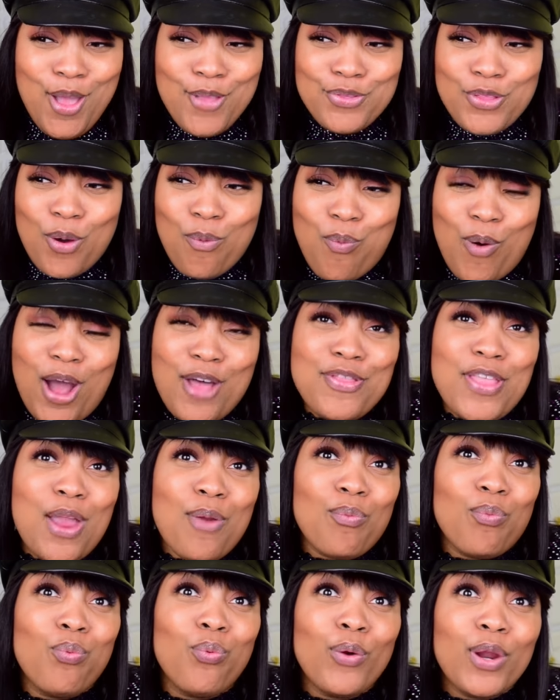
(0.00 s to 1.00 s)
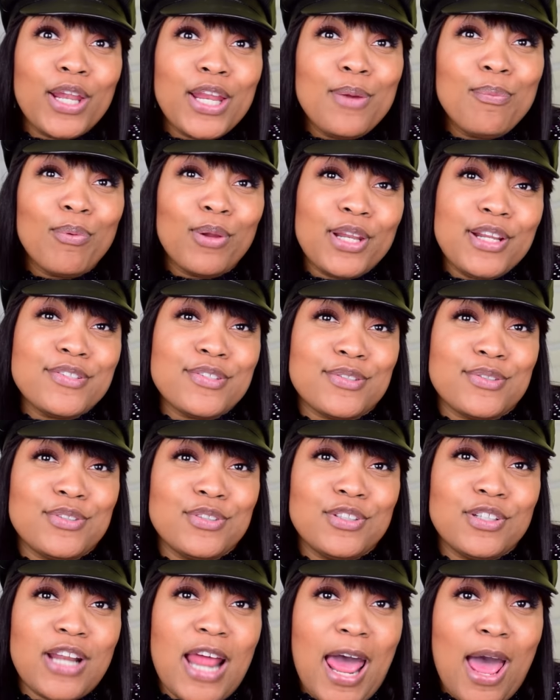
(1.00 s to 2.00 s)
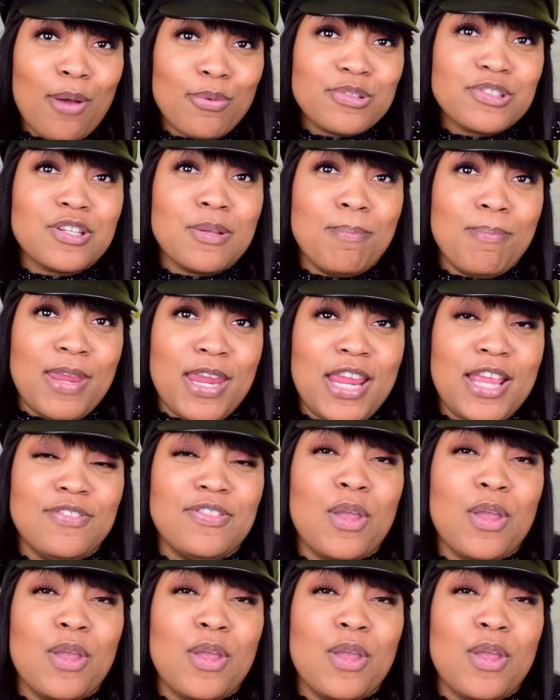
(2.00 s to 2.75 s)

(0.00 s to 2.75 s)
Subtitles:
the one that really, really stood out to me,